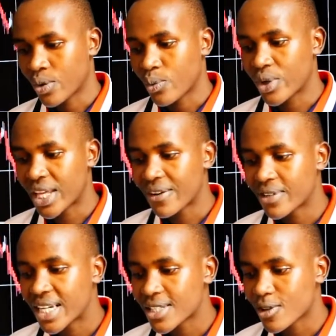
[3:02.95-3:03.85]
with
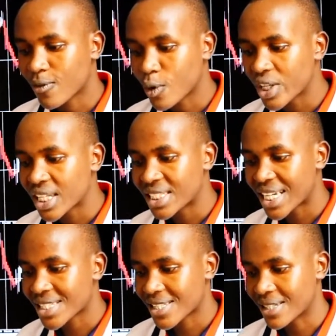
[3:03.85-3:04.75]
evidence of coinage
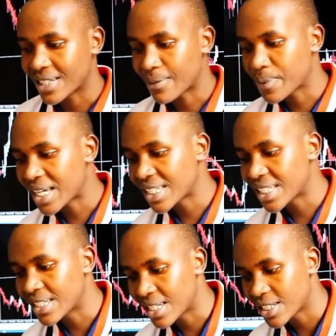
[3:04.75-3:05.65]
exchange
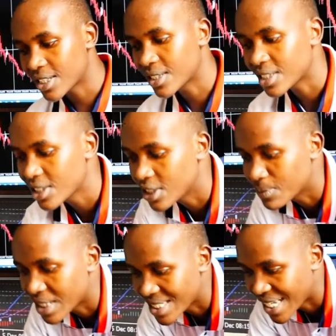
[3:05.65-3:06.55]
appearing in ancient
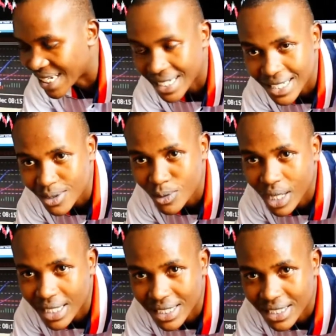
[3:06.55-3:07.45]
Egypt as early as
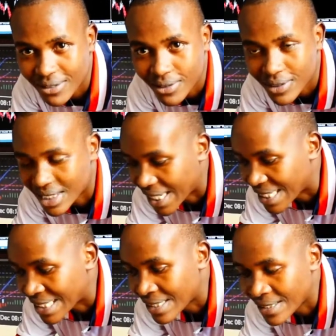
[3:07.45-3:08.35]

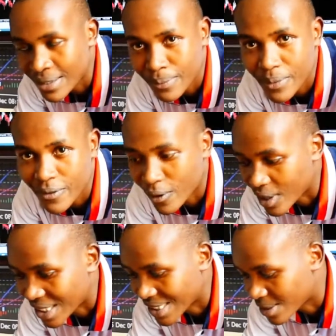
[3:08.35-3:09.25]
259 before
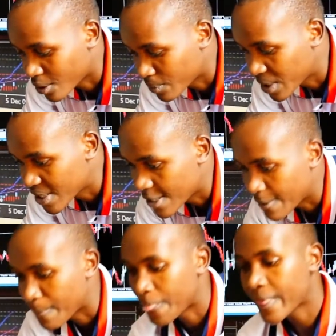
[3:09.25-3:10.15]
Christ, or BC.
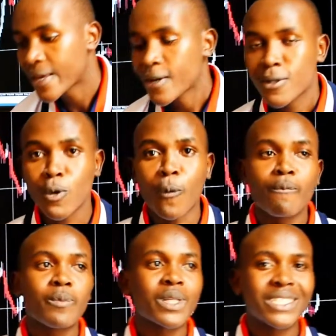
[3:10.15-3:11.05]

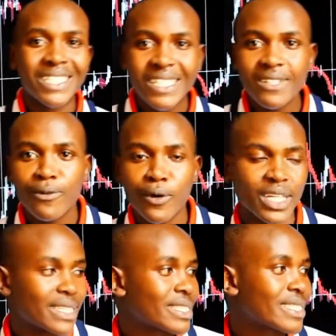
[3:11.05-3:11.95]
So, trading
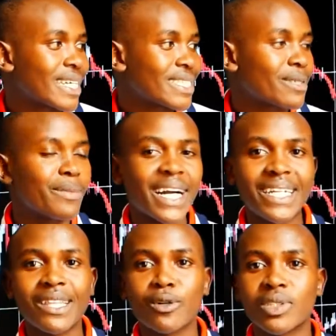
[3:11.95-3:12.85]
forex started back
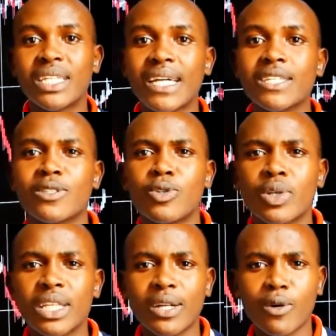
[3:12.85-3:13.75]
in those days
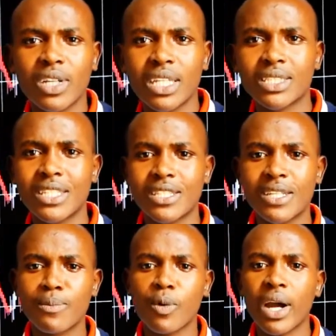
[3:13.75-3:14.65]
during the coinage
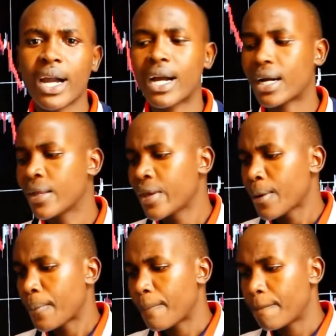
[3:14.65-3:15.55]
system
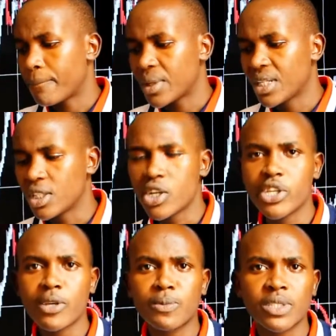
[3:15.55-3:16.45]
in
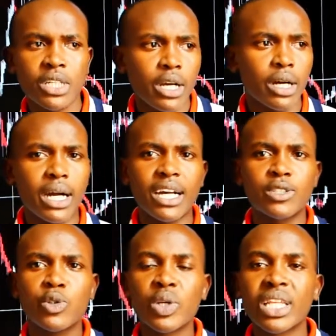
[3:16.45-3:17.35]
Egypt,
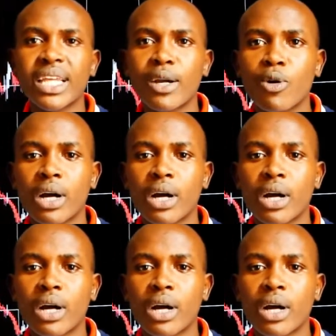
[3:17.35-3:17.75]
during the